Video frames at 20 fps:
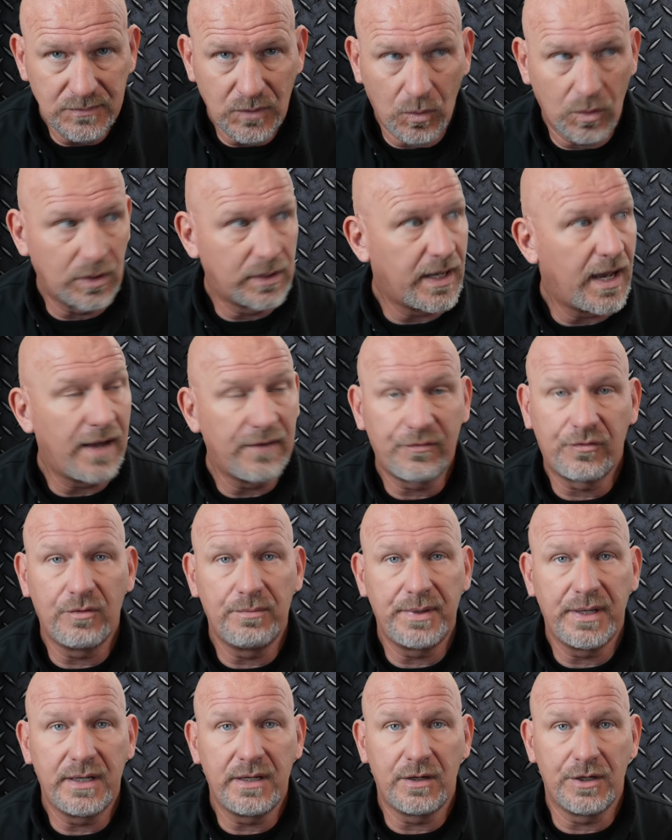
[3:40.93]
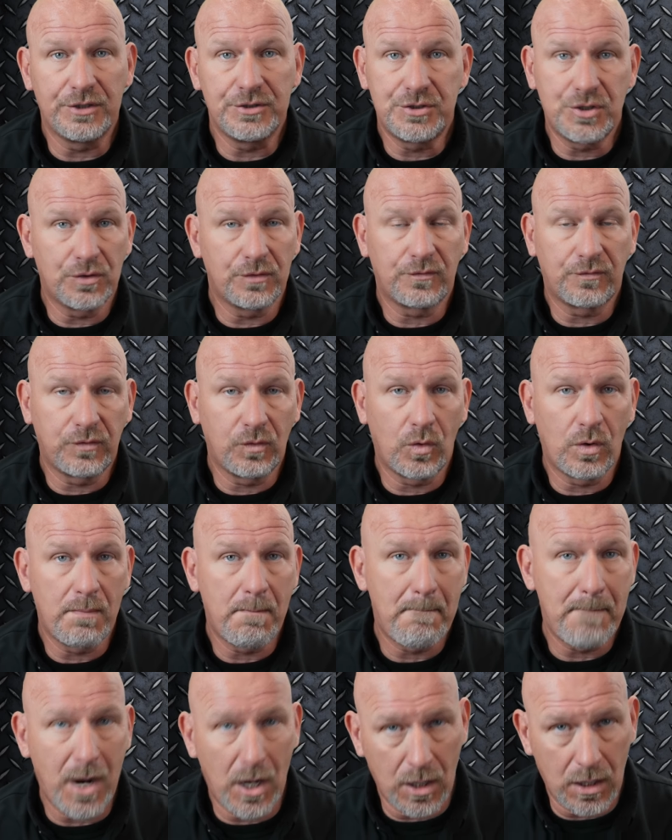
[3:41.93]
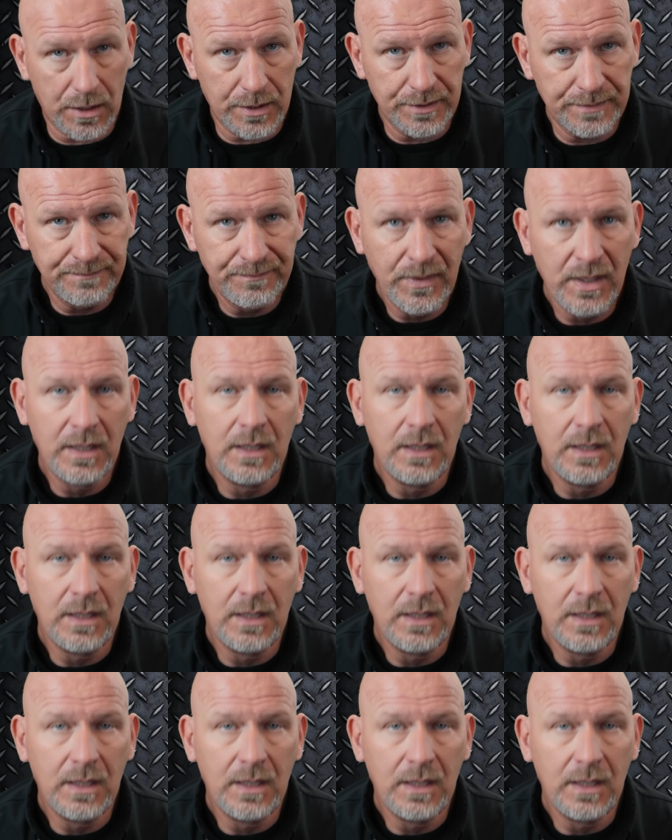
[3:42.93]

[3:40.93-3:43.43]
or God forbid, on a dirt floor barn,